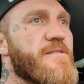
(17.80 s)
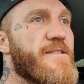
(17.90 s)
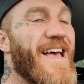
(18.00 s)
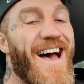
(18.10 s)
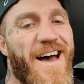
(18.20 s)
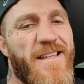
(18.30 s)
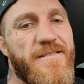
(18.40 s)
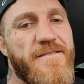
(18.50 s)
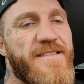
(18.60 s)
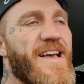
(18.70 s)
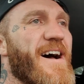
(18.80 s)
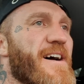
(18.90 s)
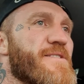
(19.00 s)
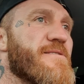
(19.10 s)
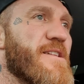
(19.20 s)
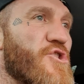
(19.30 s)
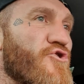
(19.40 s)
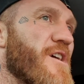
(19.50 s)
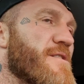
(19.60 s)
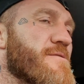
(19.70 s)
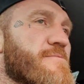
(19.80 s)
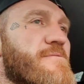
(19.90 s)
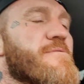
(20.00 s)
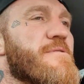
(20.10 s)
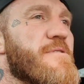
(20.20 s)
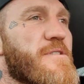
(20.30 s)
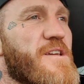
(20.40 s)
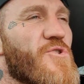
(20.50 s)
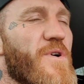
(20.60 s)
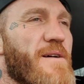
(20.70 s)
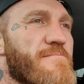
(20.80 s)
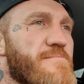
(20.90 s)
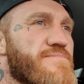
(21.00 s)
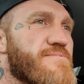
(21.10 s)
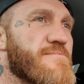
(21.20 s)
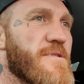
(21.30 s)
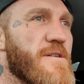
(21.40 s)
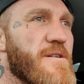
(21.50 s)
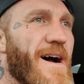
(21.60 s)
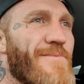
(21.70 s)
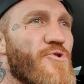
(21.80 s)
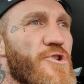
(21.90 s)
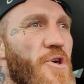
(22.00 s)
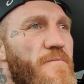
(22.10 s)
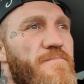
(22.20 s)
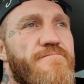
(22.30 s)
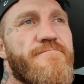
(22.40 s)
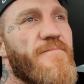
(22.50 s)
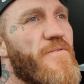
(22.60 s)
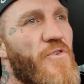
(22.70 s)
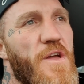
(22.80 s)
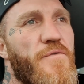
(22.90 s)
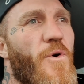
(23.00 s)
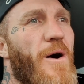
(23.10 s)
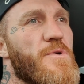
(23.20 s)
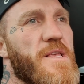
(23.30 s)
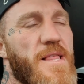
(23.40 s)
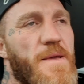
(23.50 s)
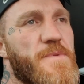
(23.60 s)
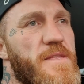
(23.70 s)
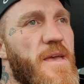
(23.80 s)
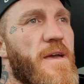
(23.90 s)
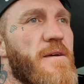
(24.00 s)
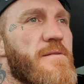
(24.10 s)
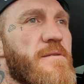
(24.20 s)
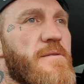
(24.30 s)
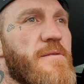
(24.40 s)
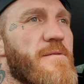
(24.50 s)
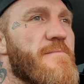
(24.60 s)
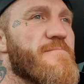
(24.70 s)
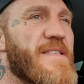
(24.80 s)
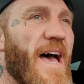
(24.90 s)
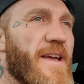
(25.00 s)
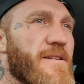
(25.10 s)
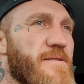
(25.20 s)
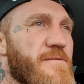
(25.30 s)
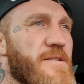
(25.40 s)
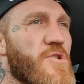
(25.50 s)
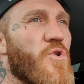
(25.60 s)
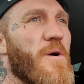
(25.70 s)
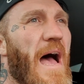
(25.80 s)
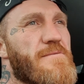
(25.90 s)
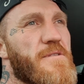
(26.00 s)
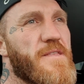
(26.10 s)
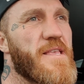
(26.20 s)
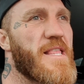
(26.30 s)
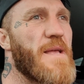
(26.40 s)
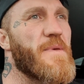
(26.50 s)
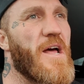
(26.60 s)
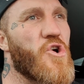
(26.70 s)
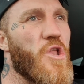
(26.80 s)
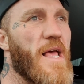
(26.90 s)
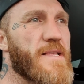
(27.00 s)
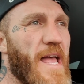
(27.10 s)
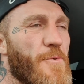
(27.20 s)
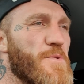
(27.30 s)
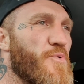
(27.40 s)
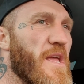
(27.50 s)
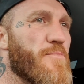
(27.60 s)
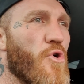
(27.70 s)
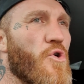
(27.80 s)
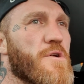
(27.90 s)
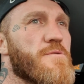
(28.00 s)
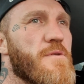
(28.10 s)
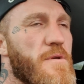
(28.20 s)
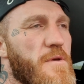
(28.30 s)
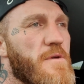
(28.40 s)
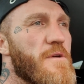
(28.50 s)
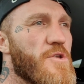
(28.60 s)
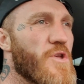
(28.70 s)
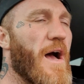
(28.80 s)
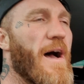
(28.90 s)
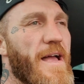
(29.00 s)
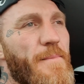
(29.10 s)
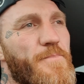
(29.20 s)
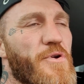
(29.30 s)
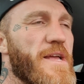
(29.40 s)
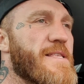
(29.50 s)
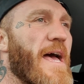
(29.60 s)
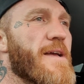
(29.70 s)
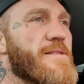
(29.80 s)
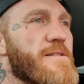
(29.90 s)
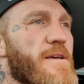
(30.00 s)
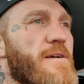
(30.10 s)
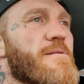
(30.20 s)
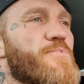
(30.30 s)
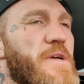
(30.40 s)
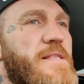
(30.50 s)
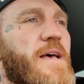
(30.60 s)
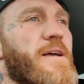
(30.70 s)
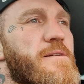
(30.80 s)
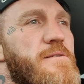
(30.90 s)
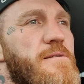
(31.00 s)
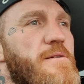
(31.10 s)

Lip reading: It's hard, it's draining. You know, I'm running on 3 or 4 hours sleep today. Tired, you know, and the sleep that I got last night was pretty broken. So I am pretty tired today, pretty tired.